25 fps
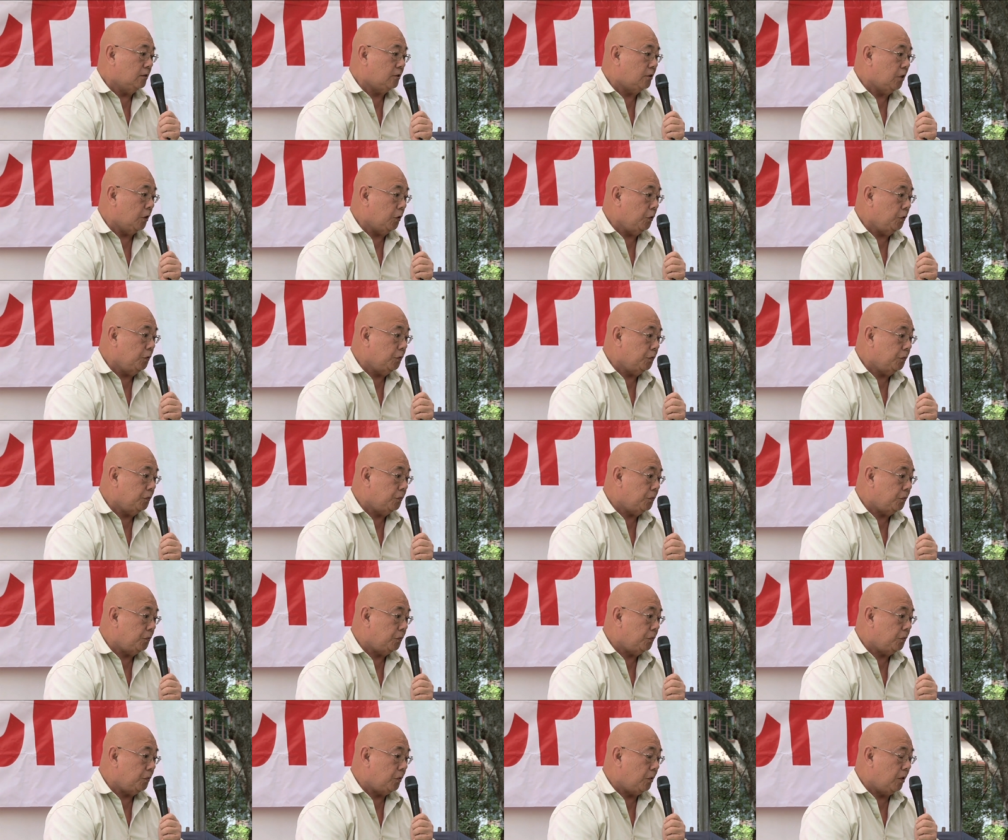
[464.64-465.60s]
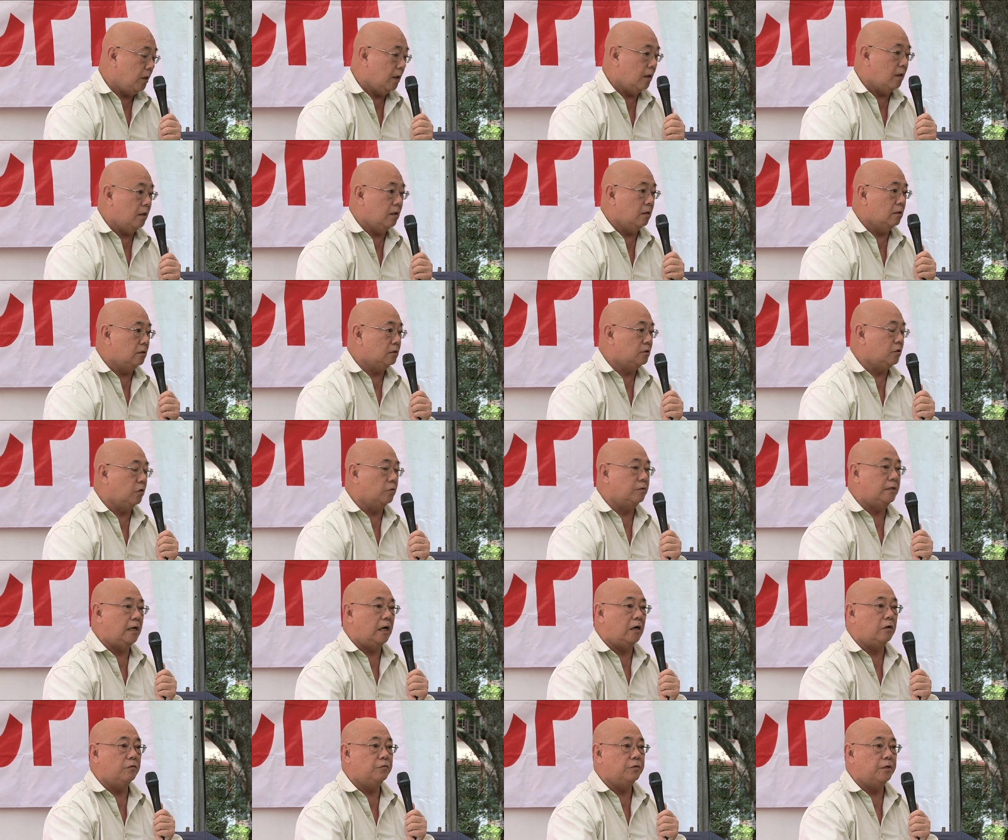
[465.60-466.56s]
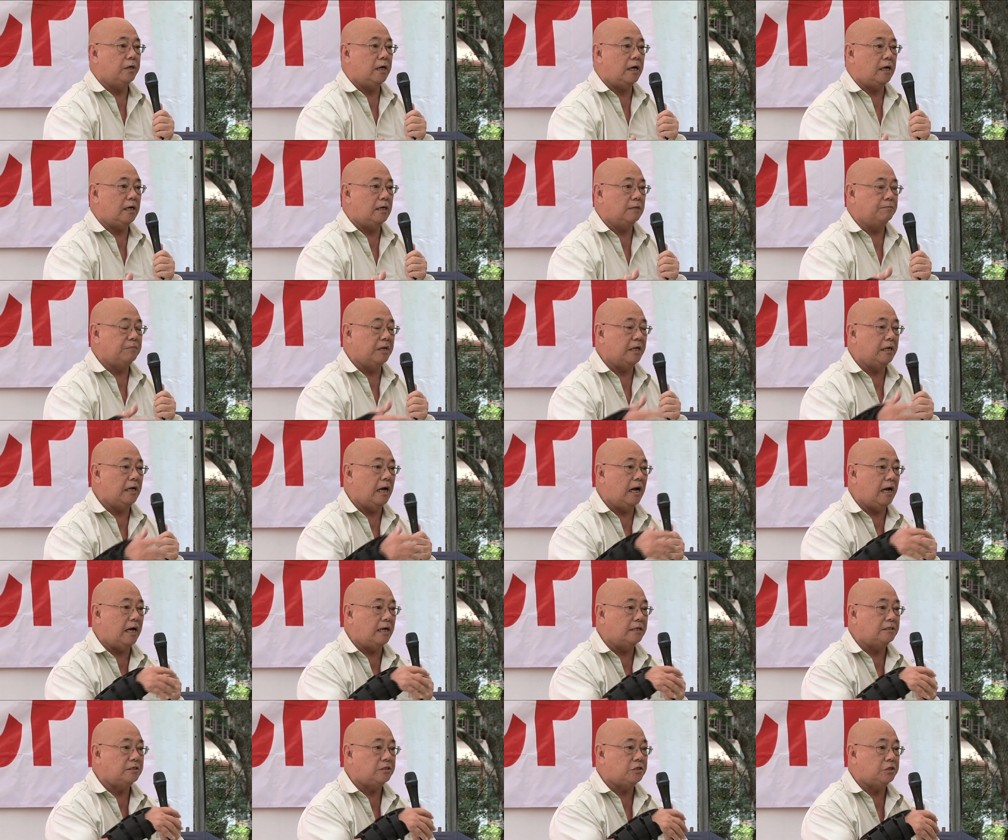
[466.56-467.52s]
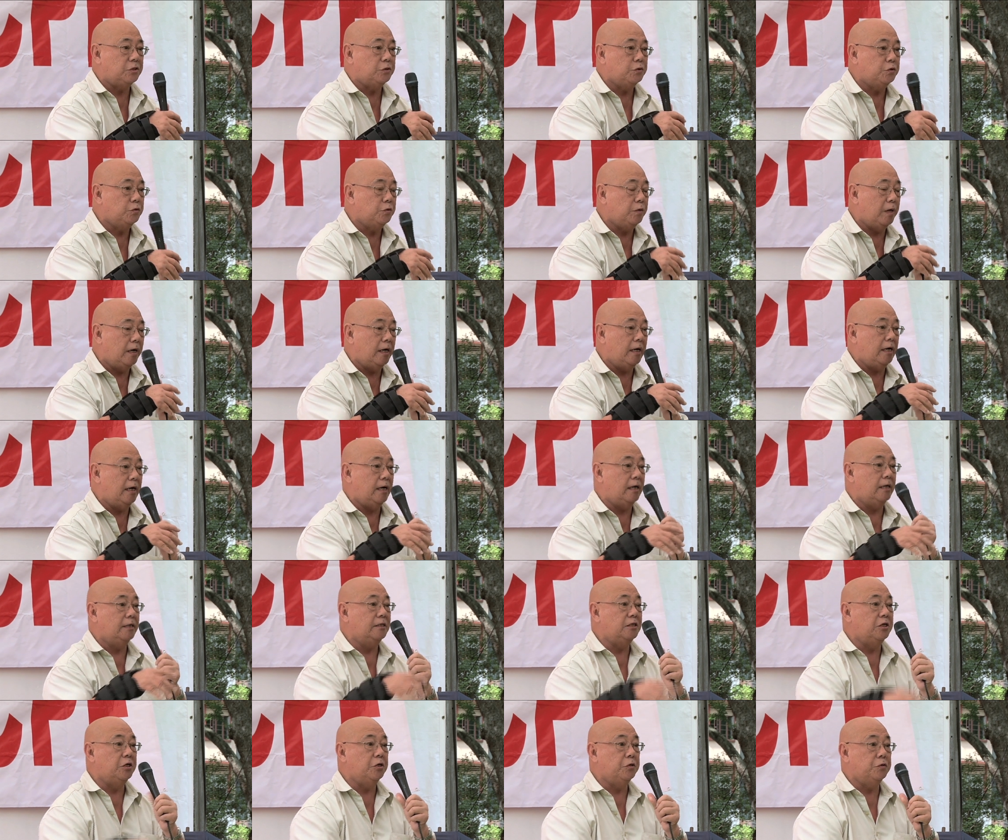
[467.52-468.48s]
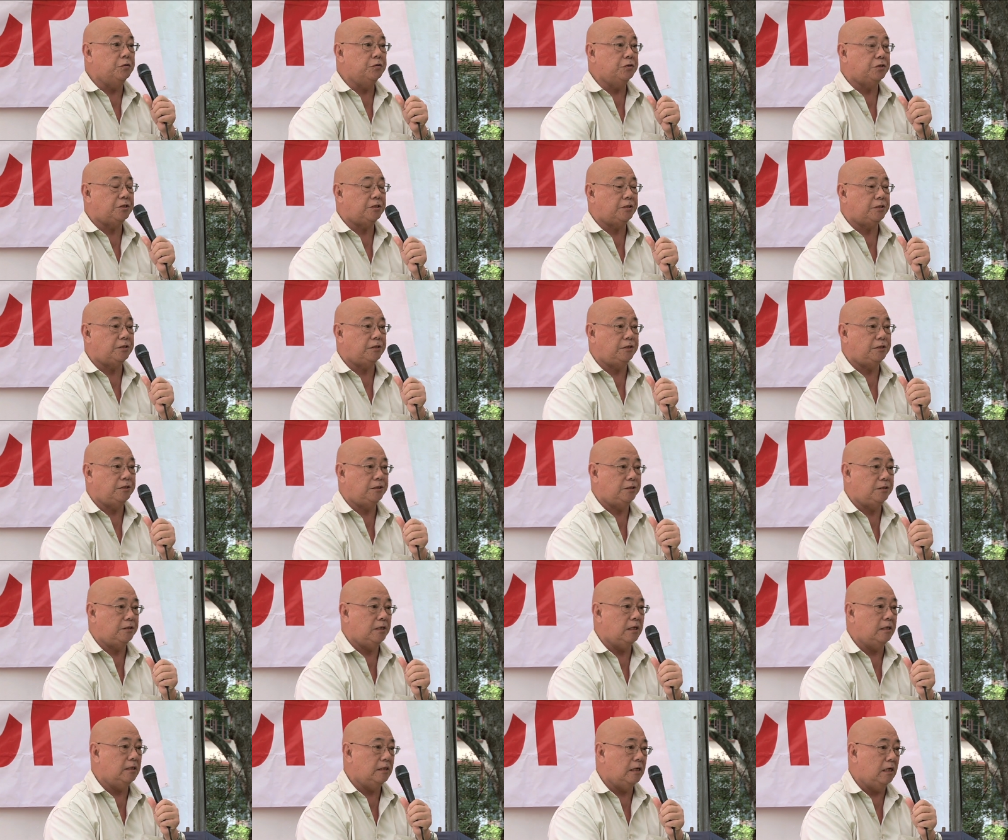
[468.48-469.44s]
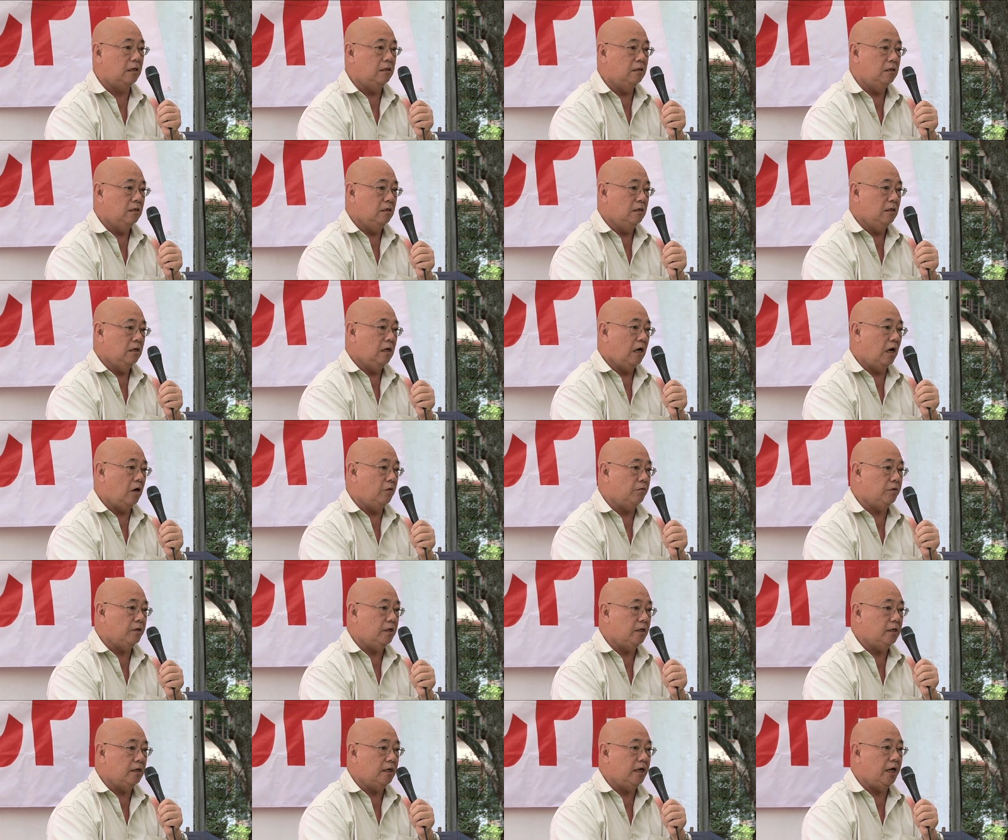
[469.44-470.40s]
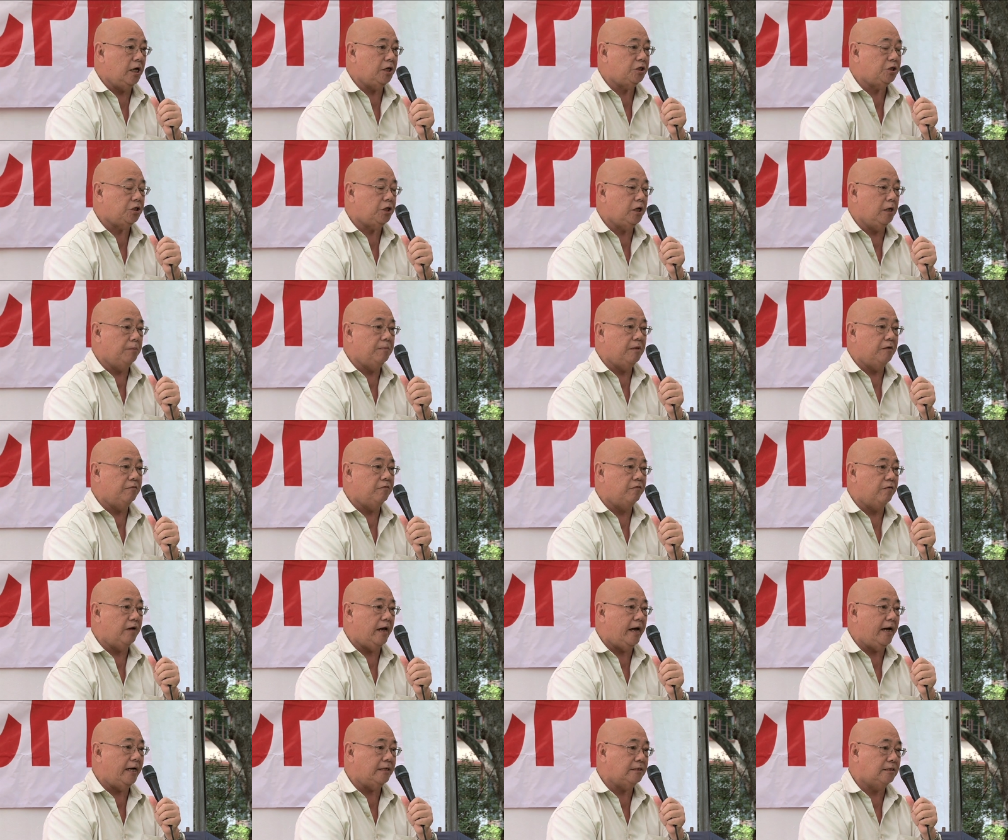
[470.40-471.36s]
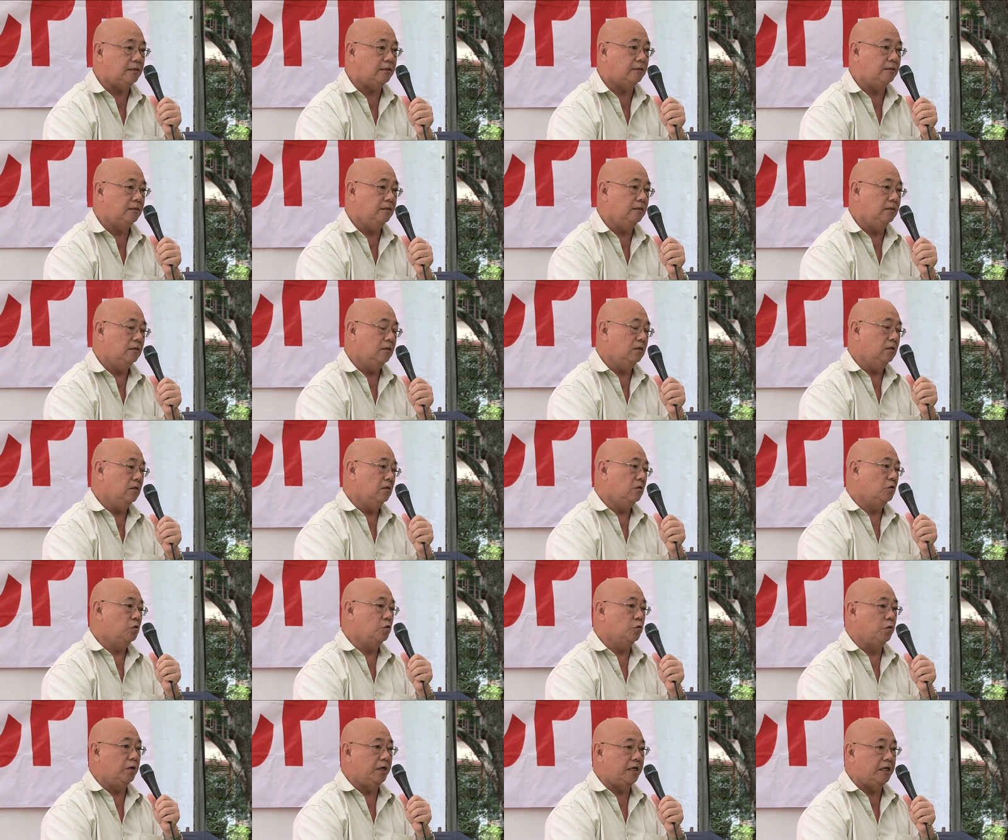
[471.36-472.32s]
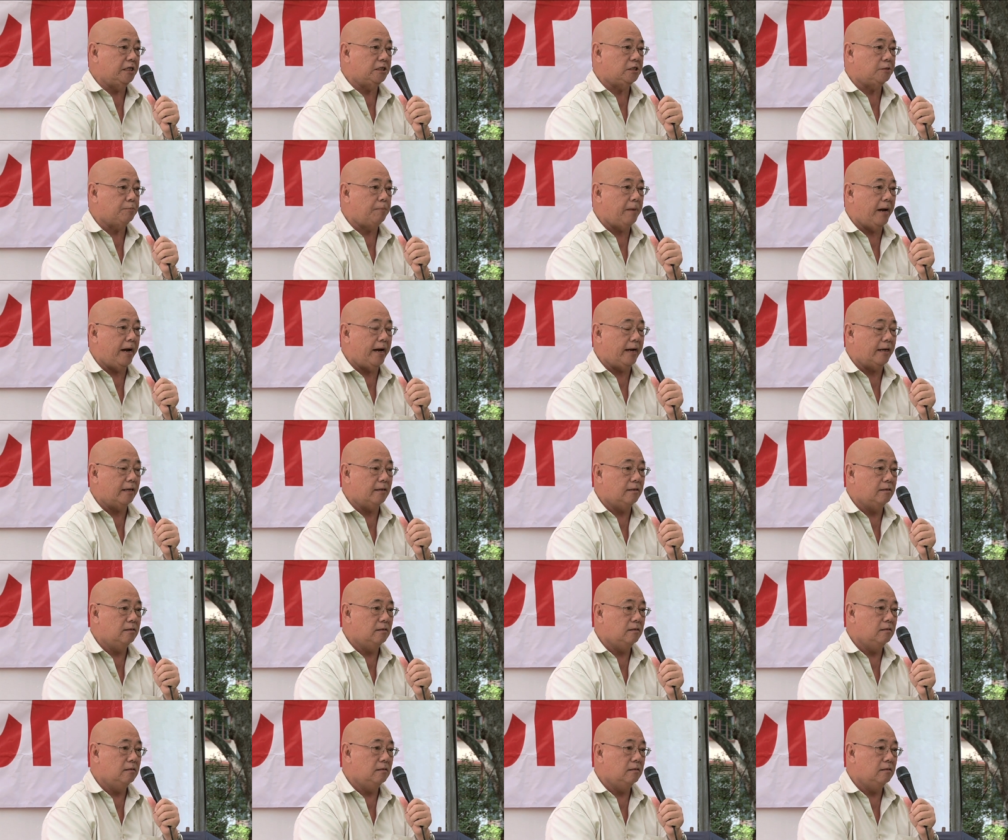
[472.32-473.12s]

So, so now we are being asked to uh, use our HDB flat to lease back,